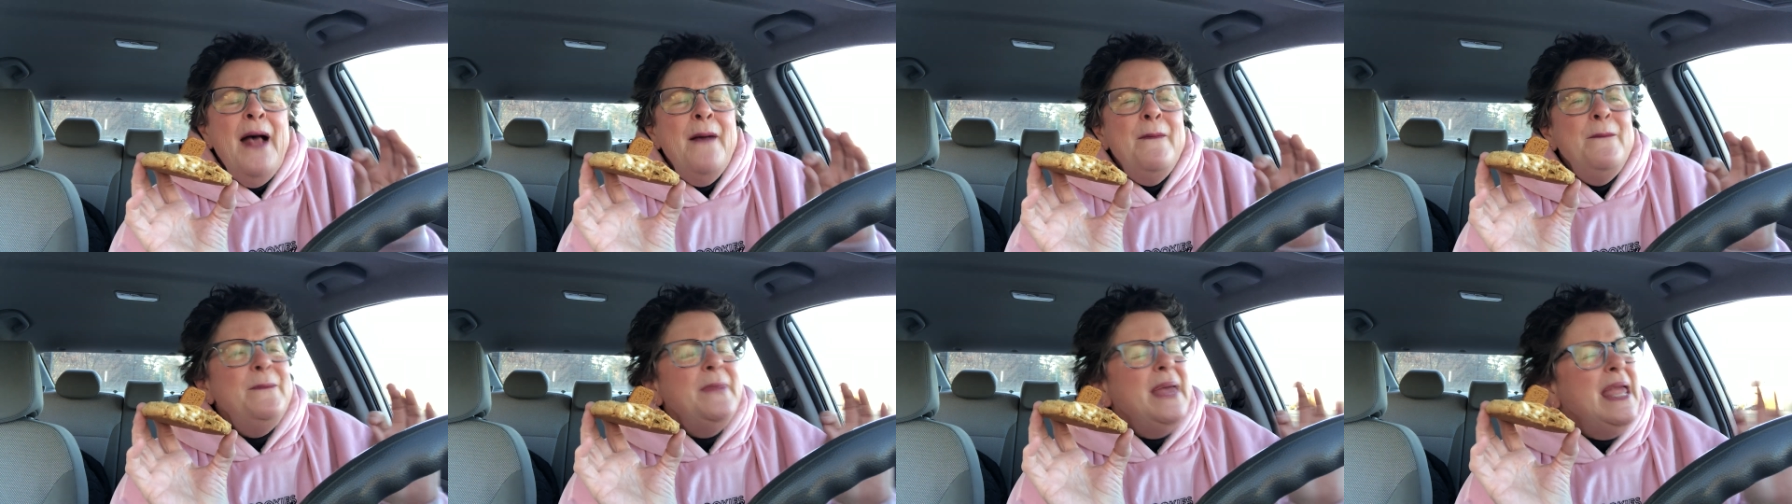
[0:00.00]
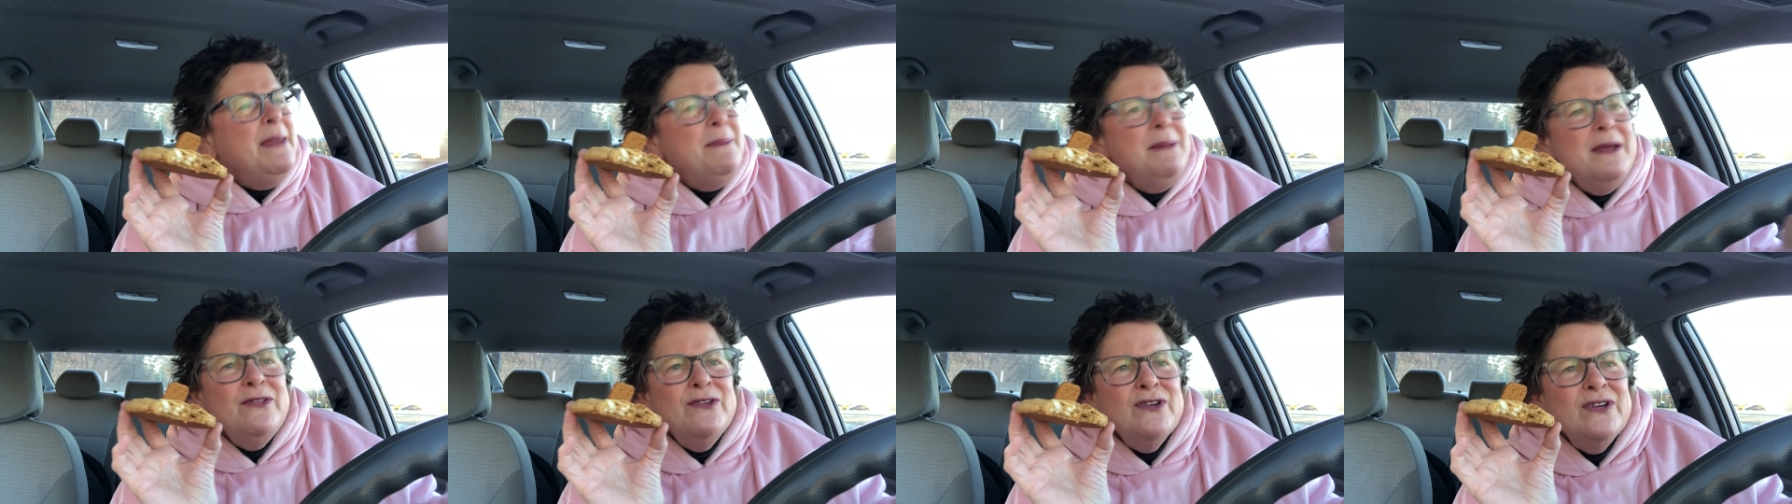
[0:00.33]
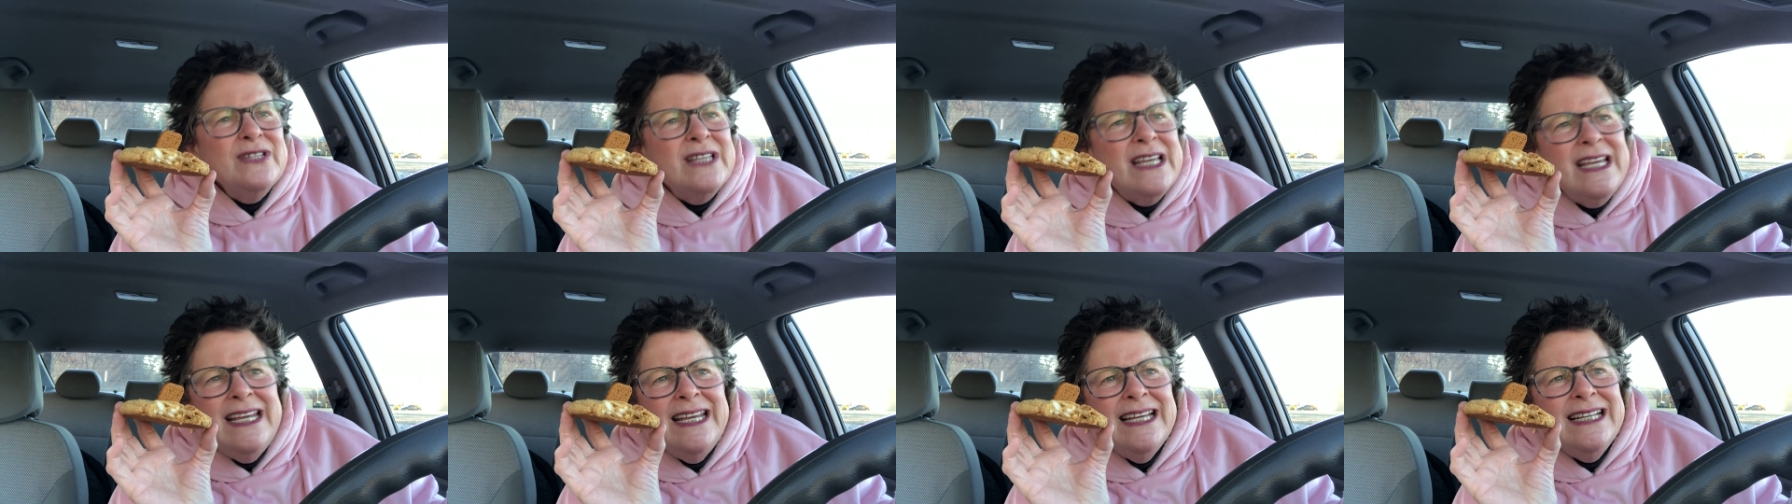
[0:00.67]
Maybe
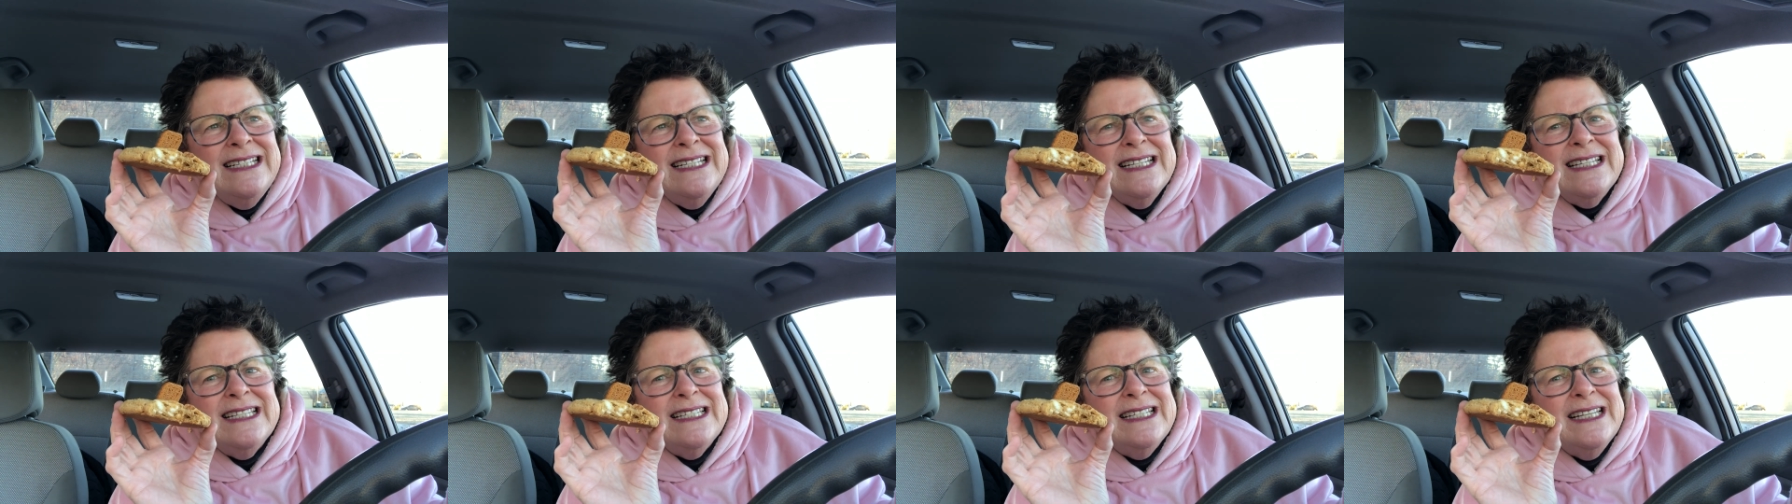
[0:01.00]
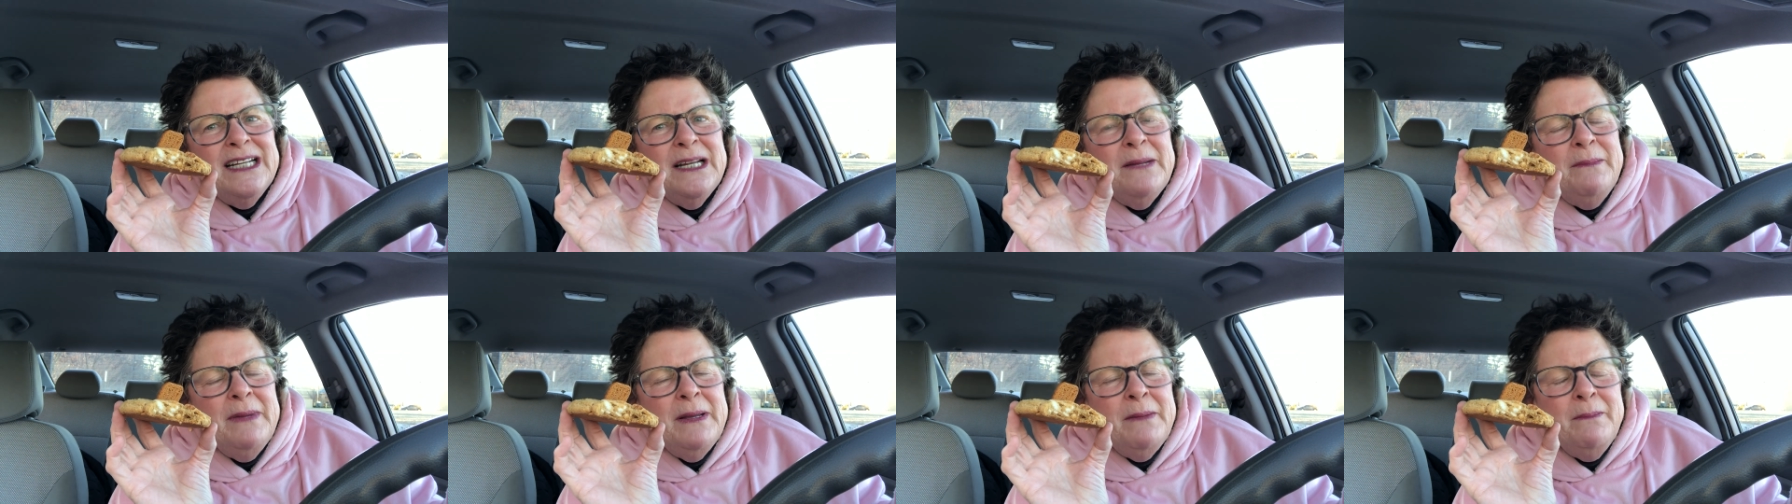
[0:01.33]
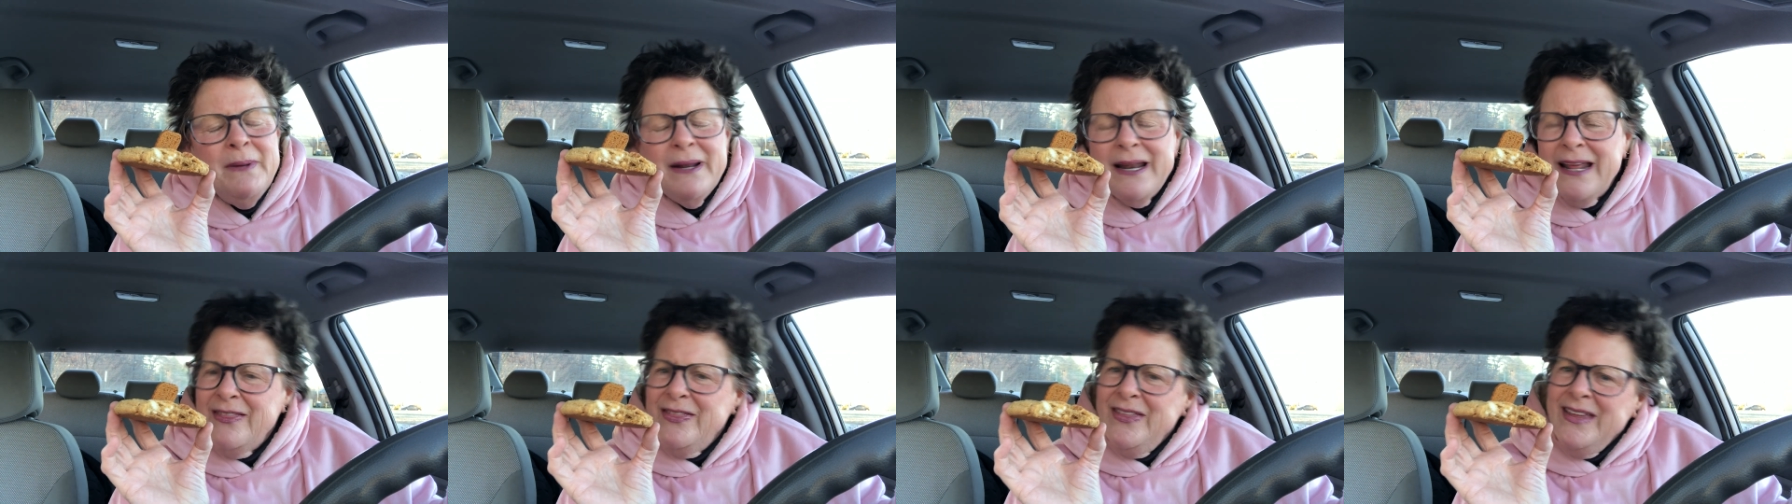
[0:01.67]
there's a hint of cinnamon,
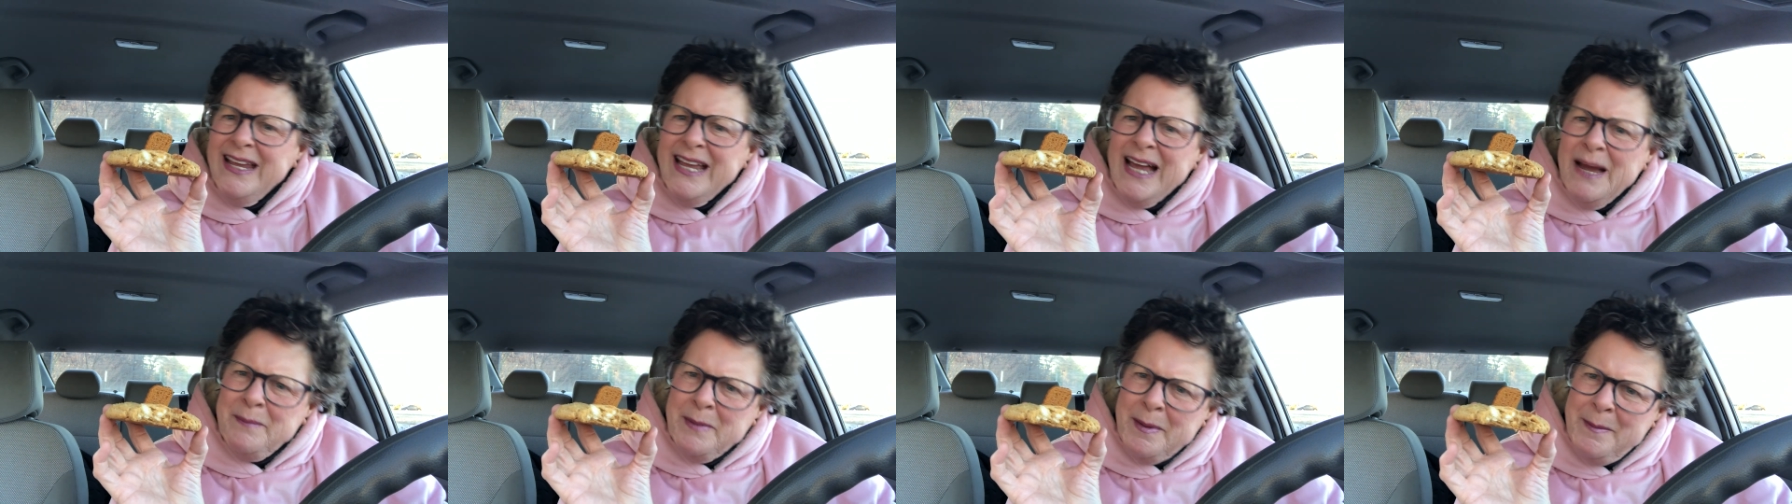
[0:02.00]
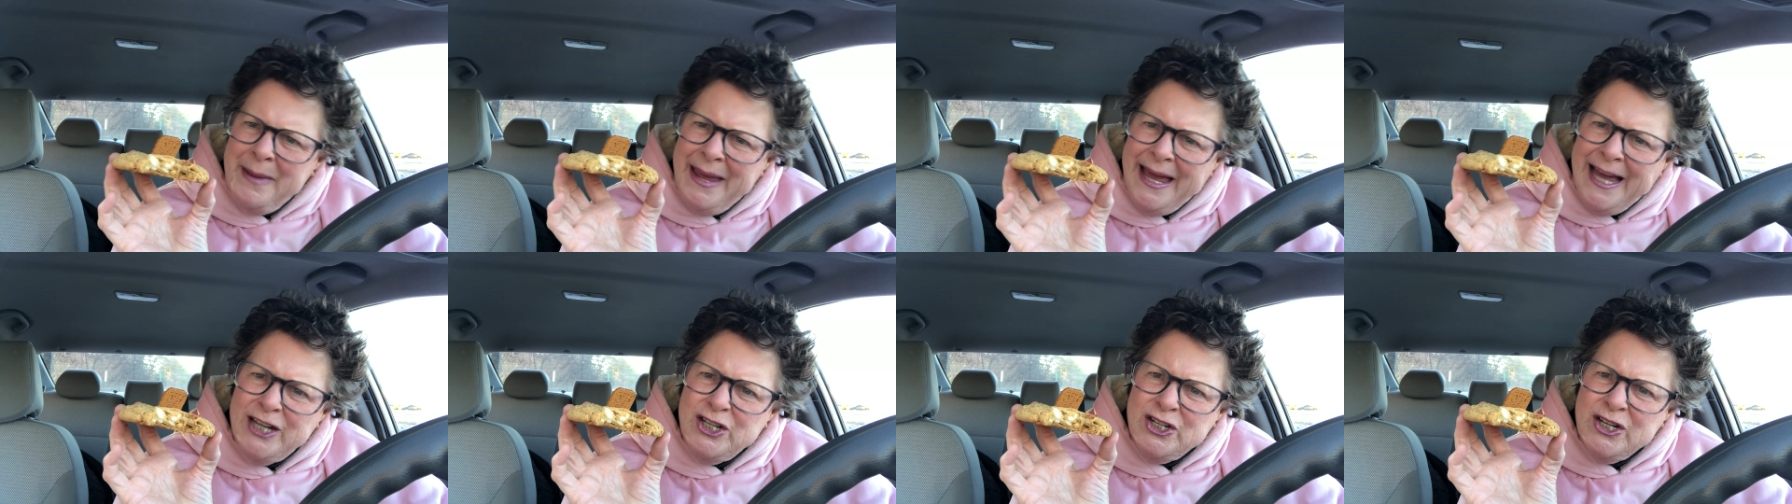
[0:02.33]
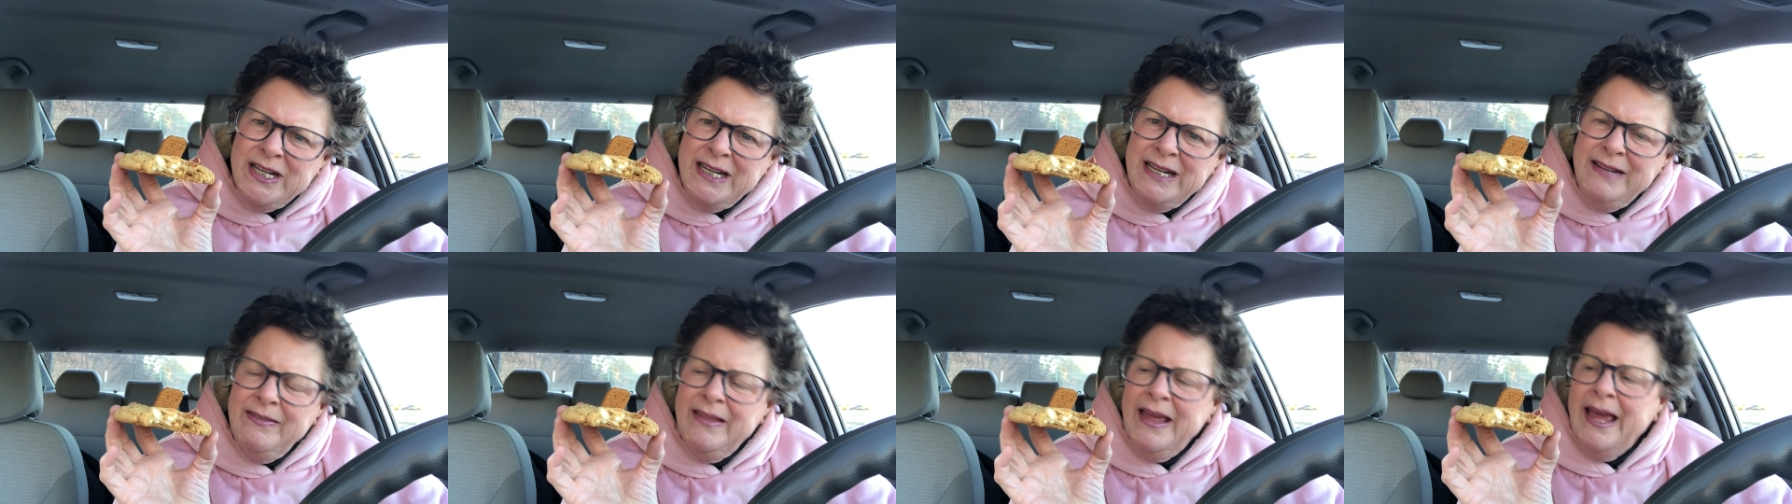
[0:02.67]
but I think I'm
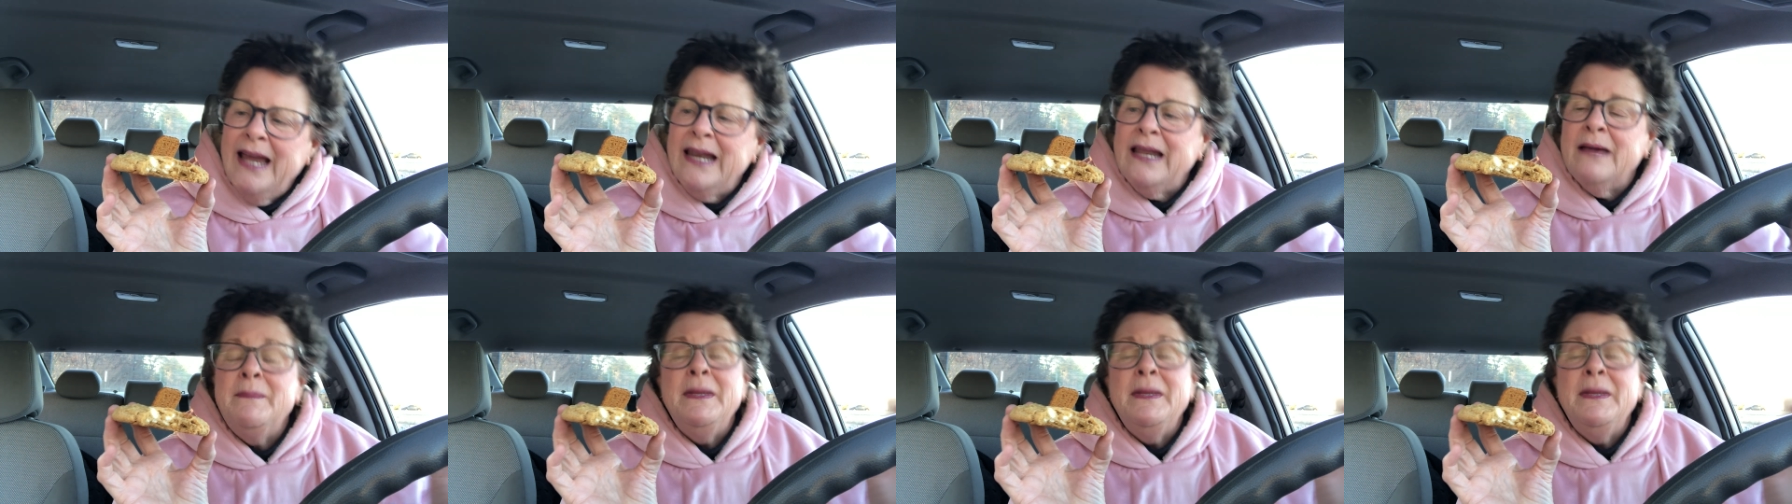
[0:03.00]
imagining that.